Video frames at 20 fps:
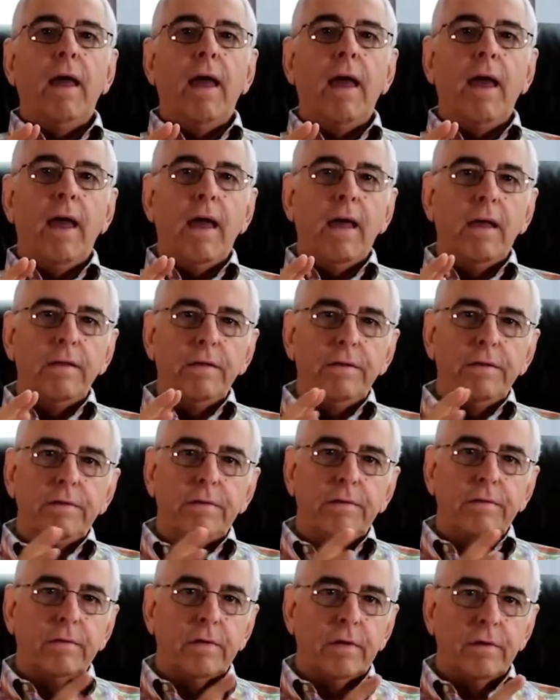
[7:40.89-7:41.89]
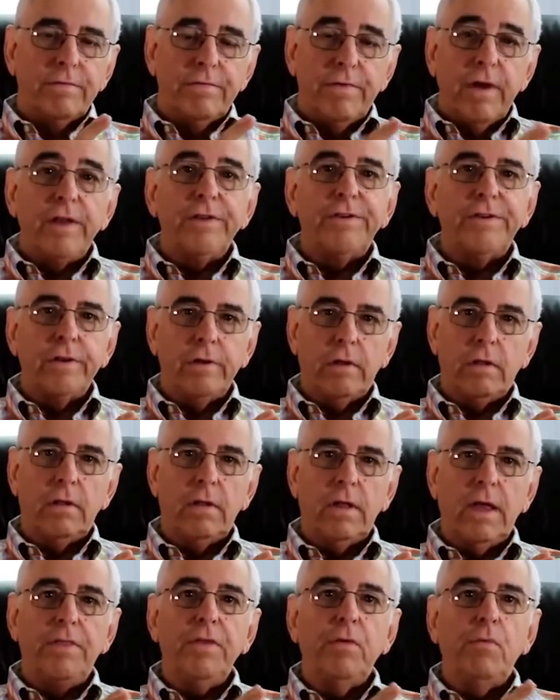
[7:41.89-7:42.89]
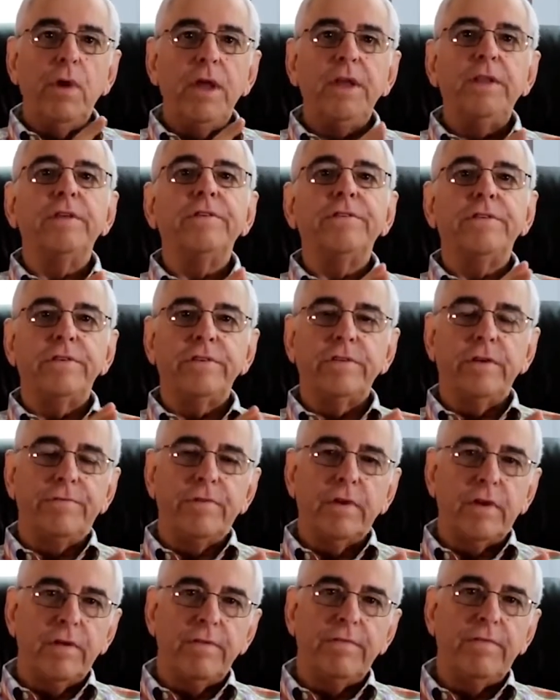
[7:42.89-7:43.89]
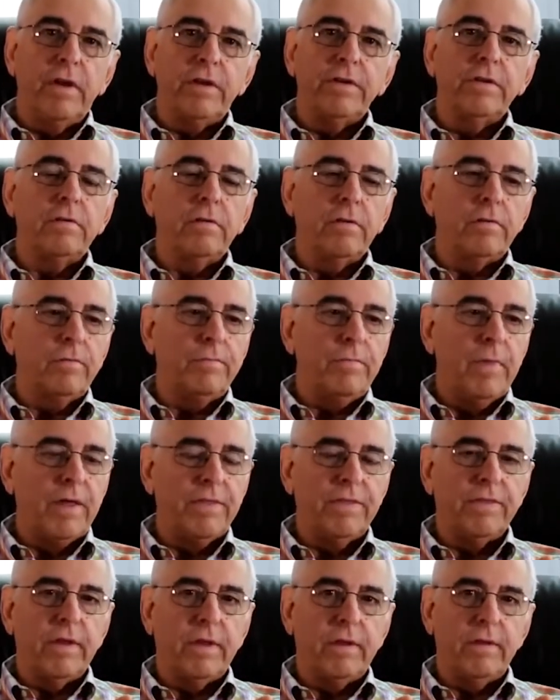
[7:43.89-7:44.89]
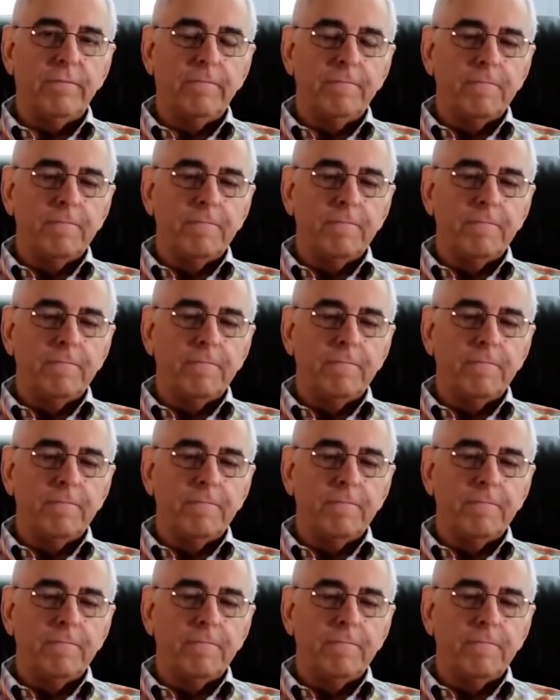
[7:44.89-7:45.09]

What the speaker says: and conventional and the weaknesses of the conventional method.